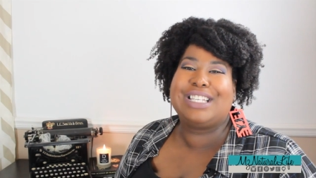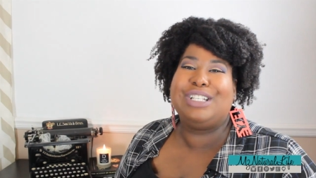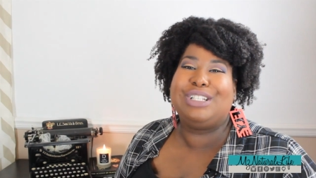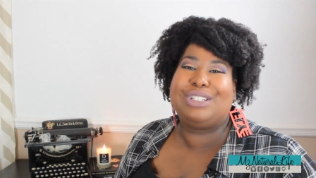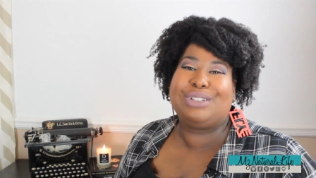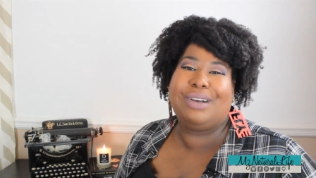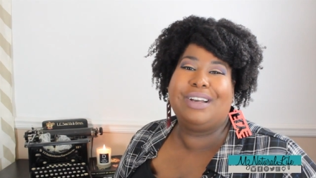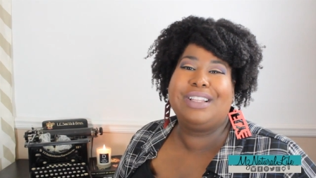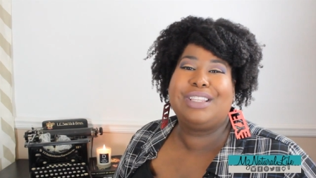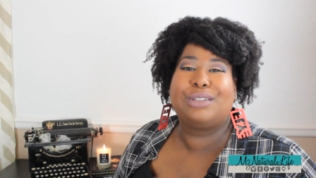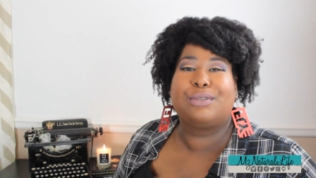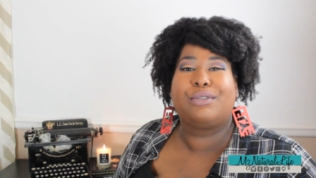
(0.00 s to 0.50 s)

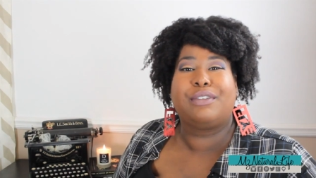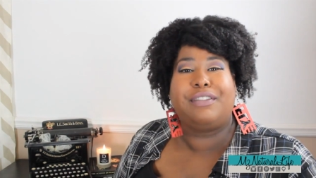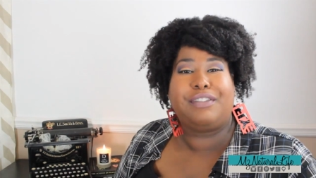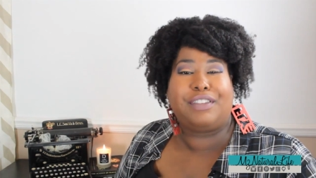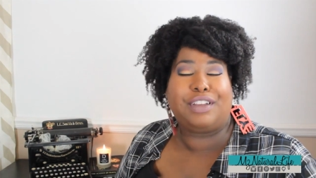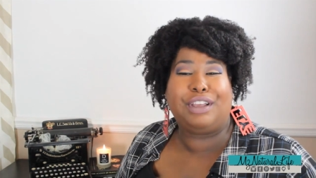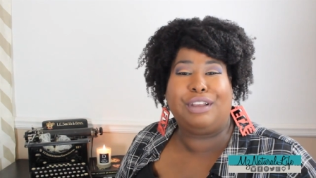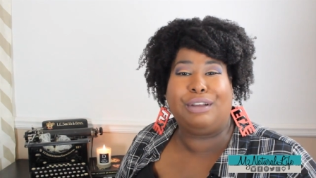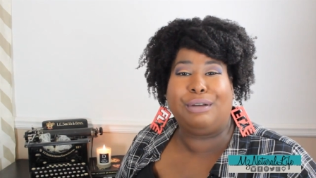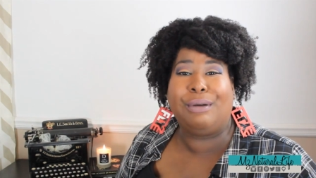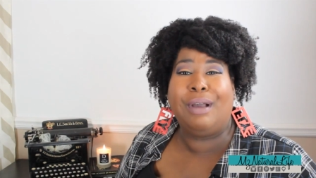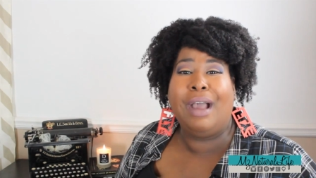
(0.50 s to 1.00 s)
enjoyed this
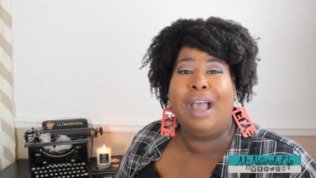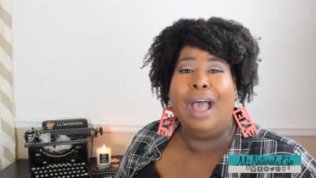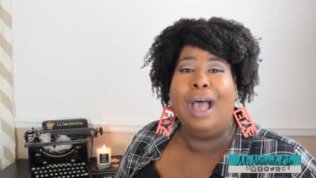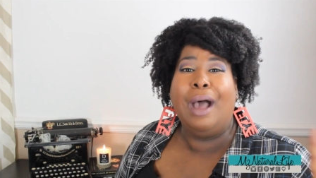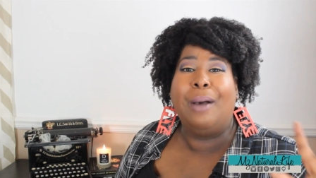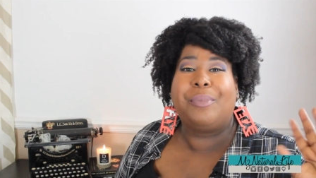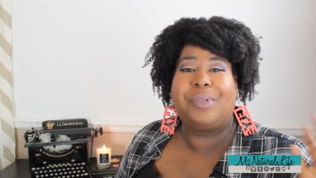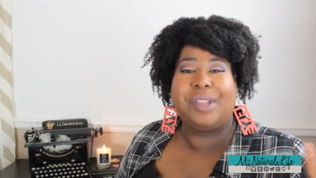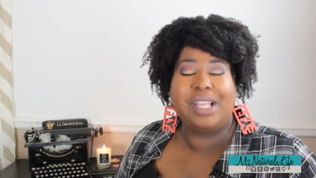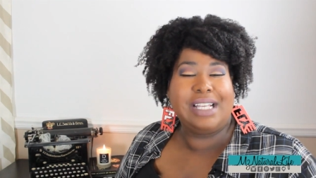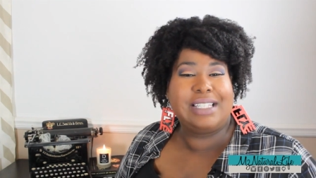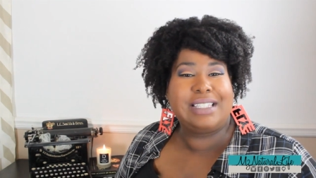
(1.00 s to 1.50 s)
review
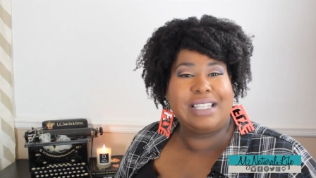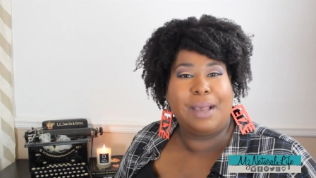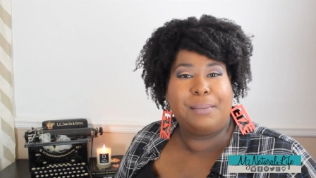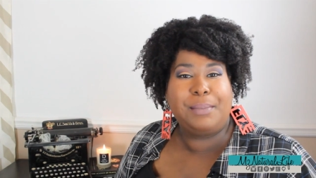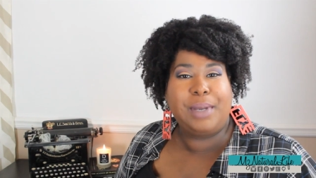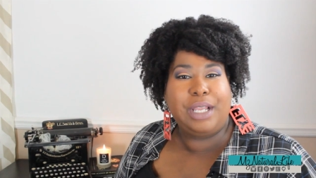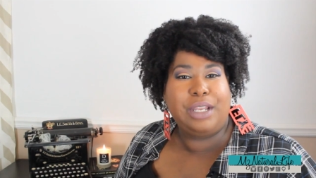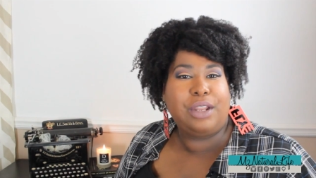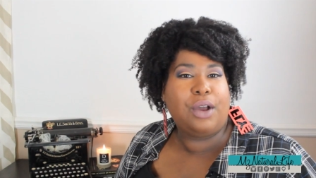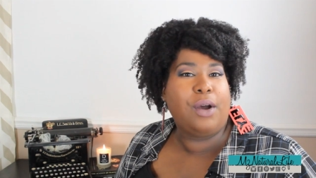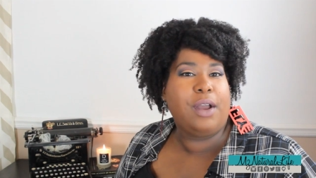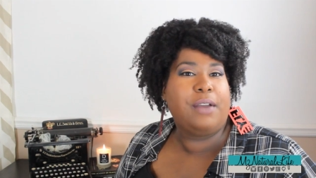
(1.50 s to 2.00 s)
please let
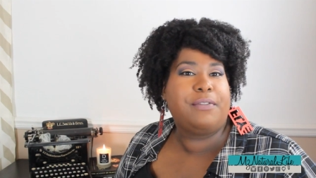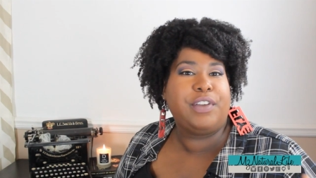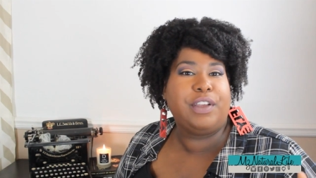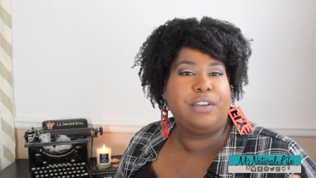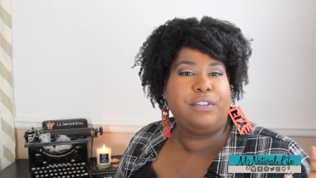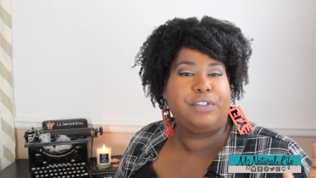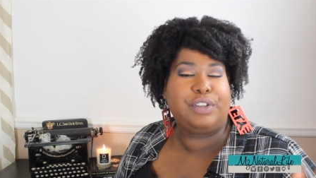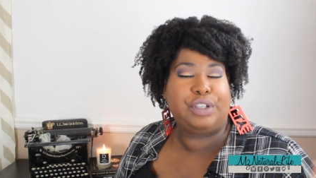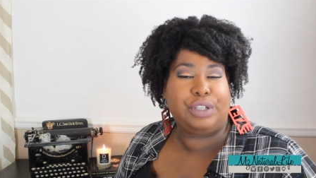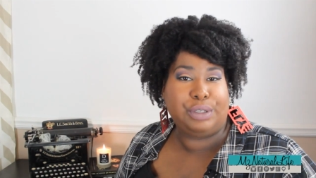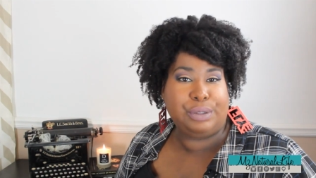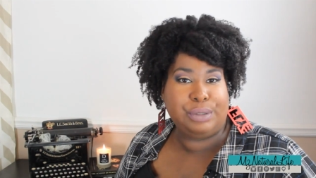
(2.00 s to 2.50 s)
me know if
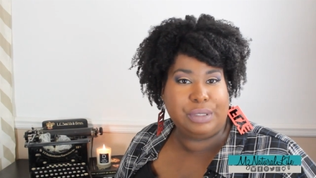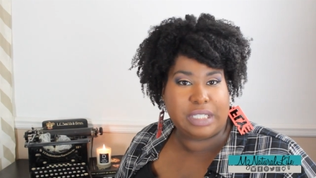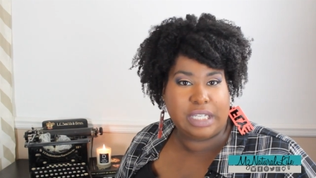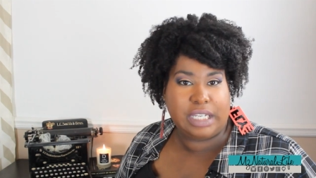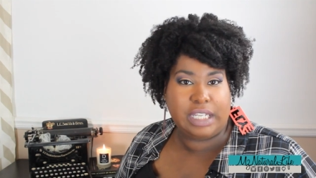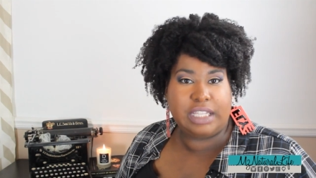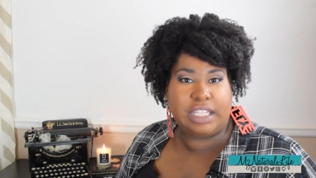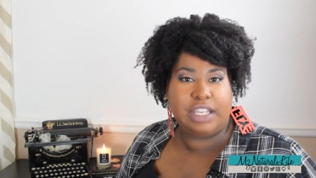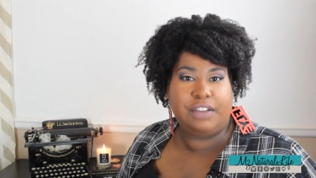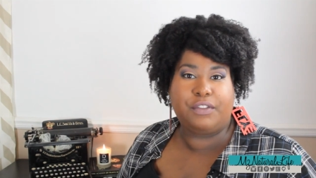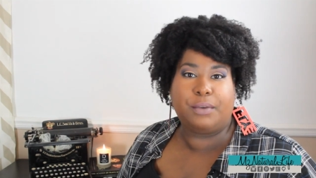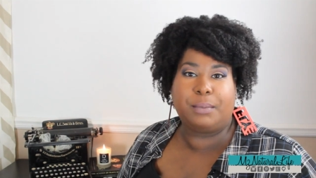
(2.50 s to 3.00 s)
you've used
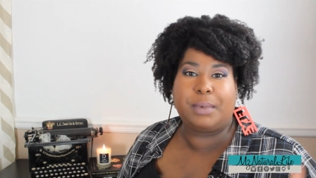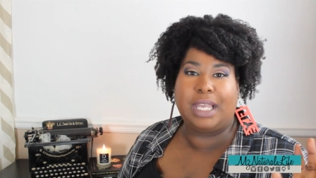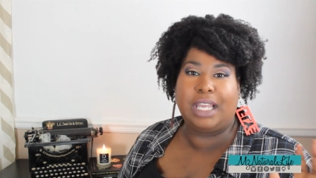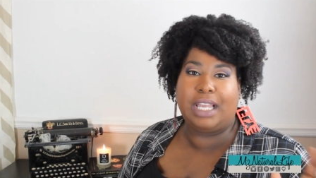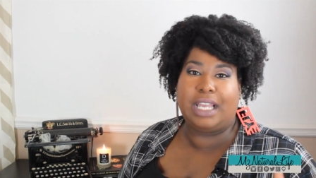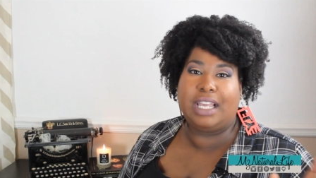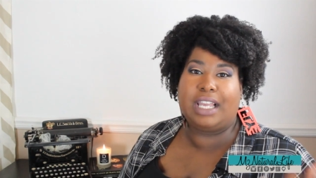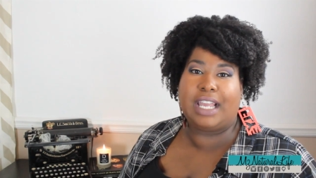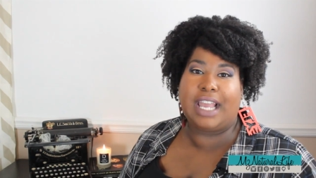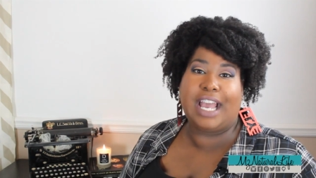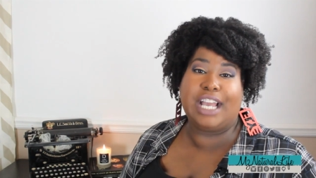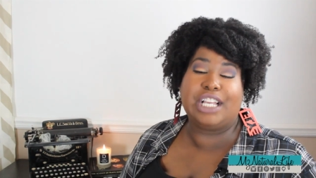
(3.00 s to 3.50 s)
anything from
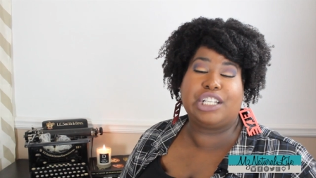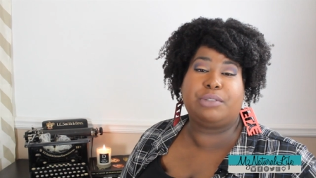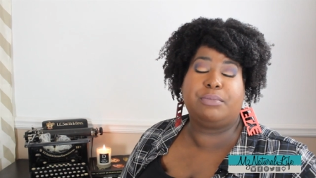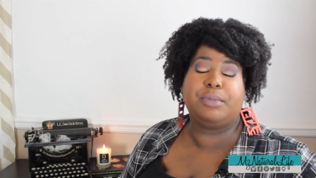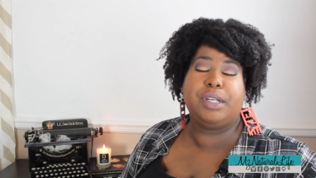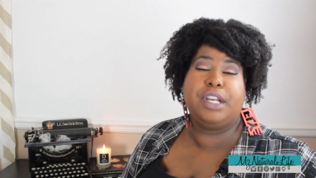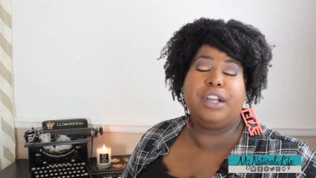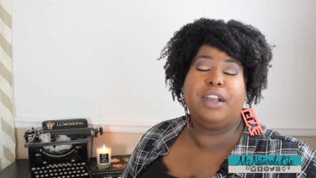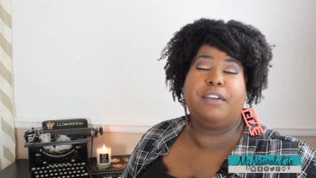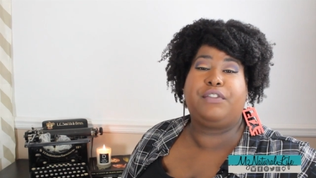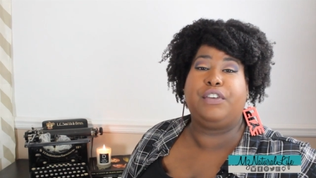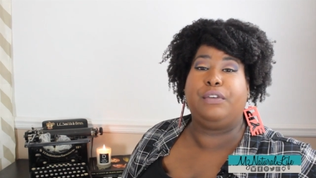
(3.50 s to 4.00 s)
kinky
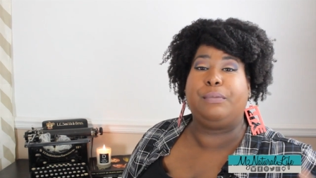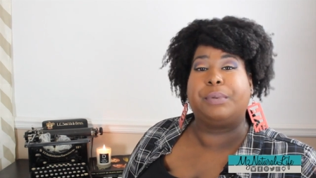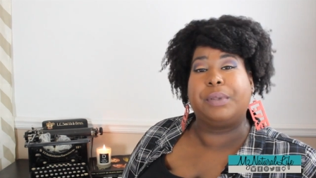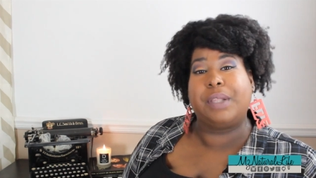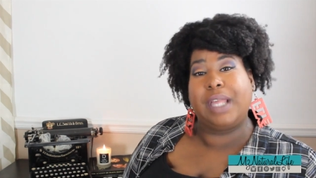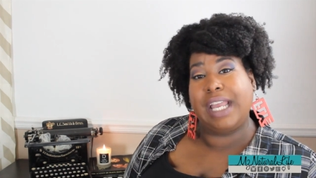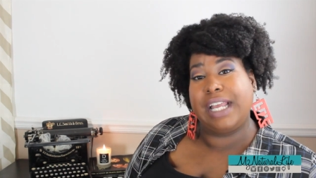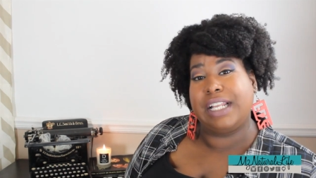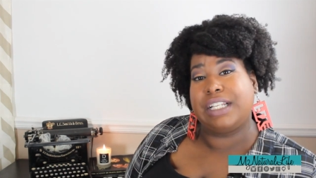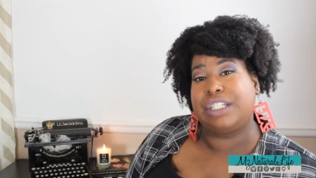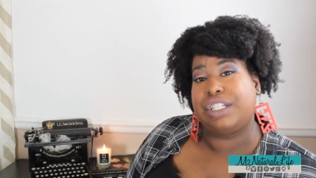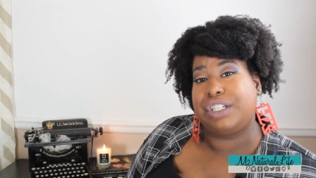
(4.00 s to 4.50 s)
kashmere if you
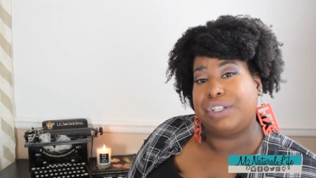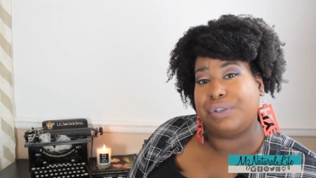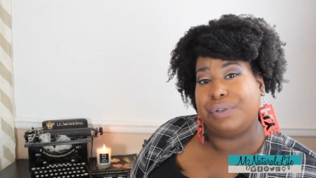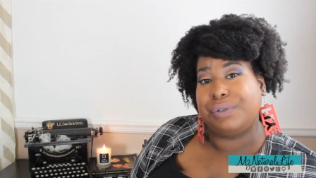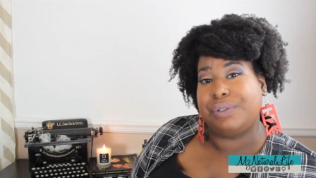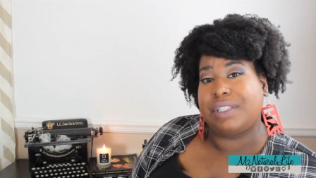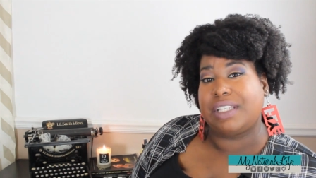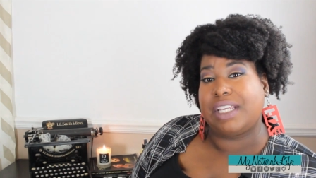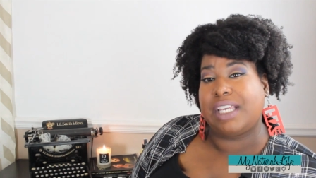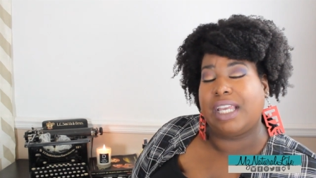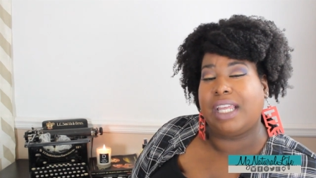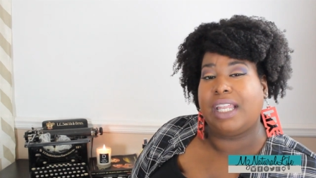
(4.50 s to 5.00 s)
plan to
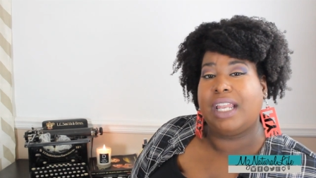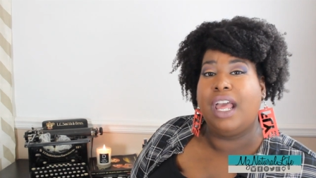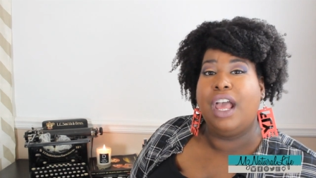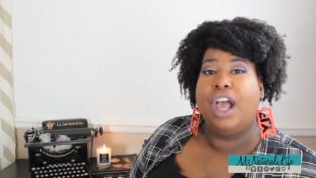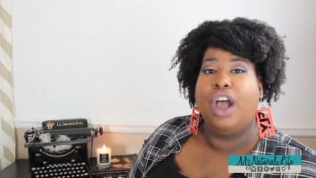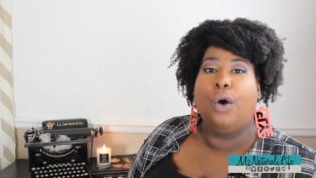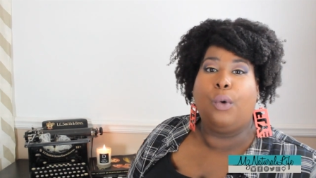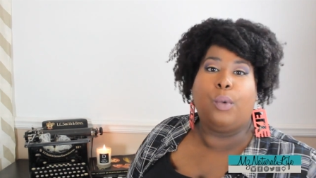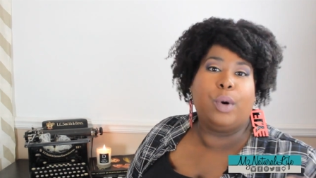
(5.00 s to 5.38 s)
use it